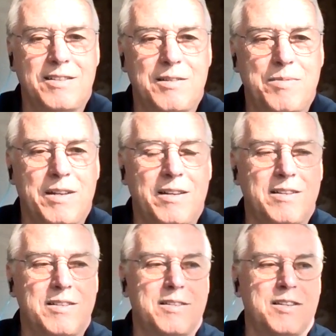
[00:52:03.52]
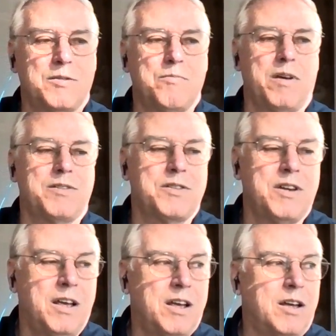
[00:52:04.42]
to be as much
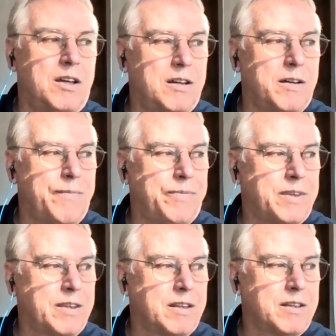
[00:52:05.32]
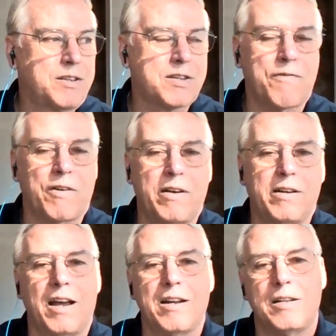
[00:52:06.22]
suffering
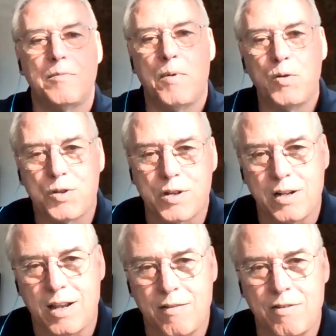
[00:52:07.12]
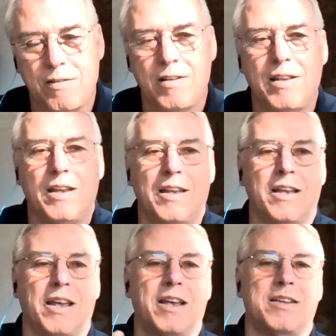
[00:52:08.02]
on an emotional level
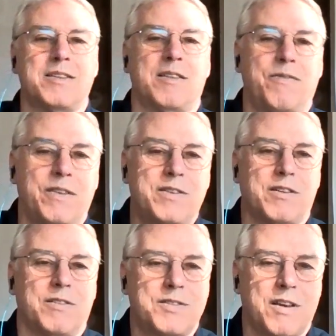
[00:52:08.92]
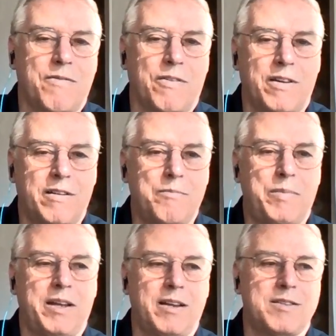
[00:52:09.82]
as the physical suffering of
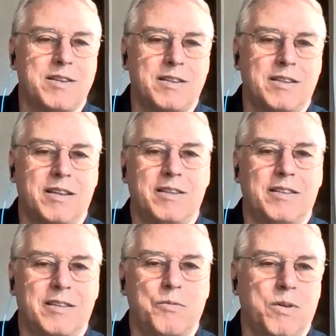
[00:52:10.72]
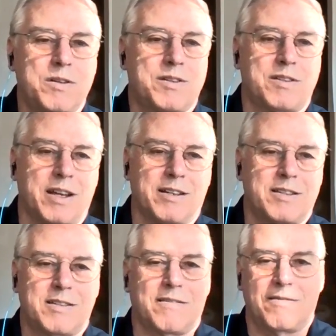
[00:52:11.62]
beings in the worst
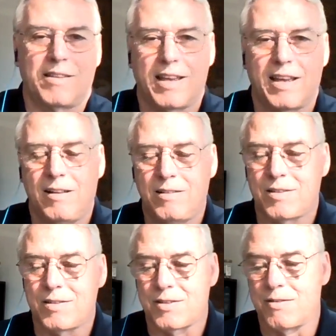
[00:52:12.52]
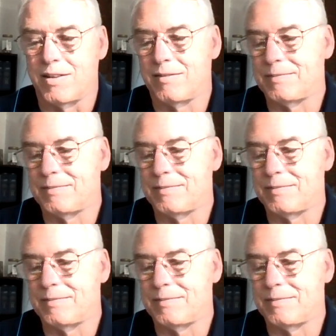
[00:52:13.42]
states, the hells and so on.